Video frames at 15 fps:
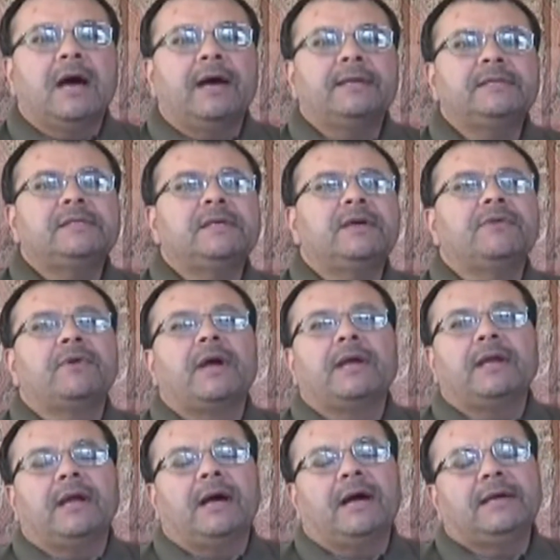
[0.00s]
I say
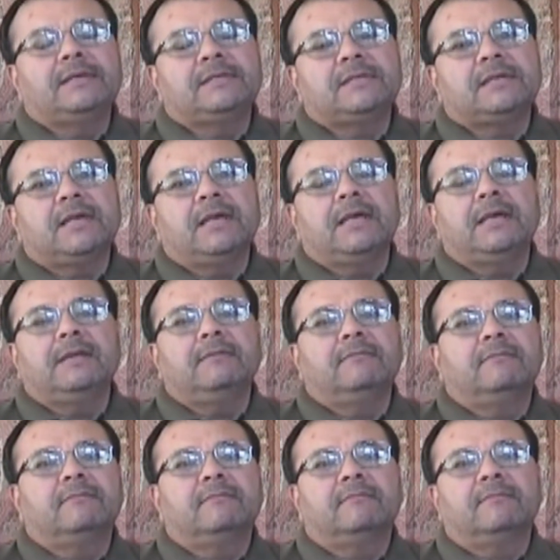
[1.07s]
right. I say
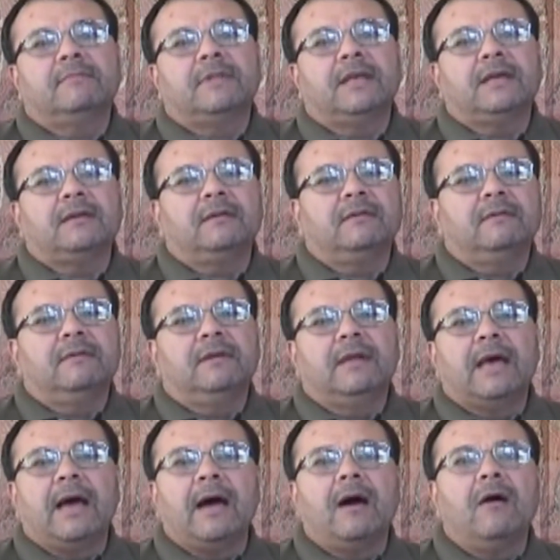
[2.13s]
that
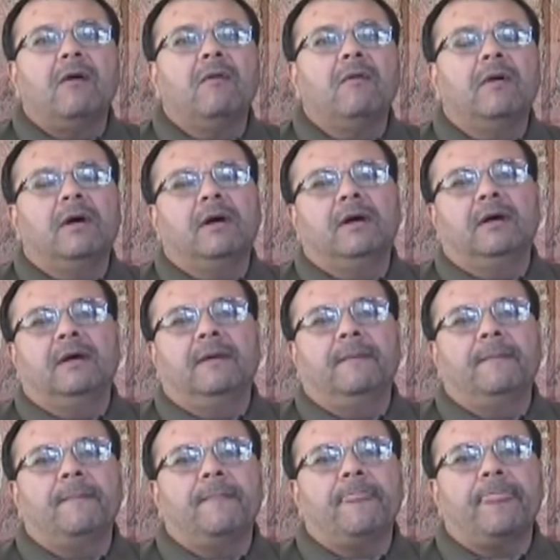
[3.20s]
now
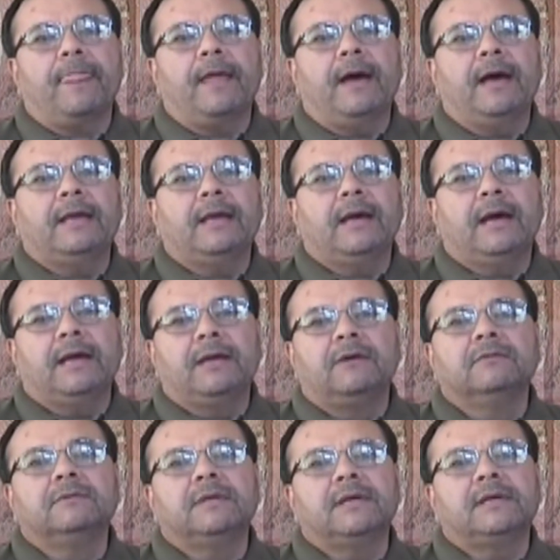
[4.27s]
um, I I
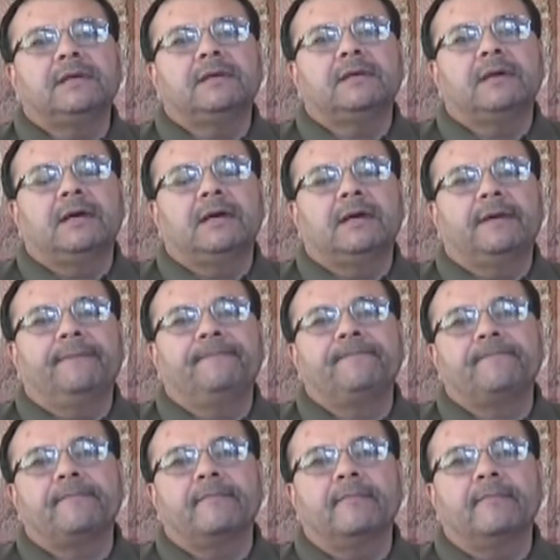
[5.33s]
don't um,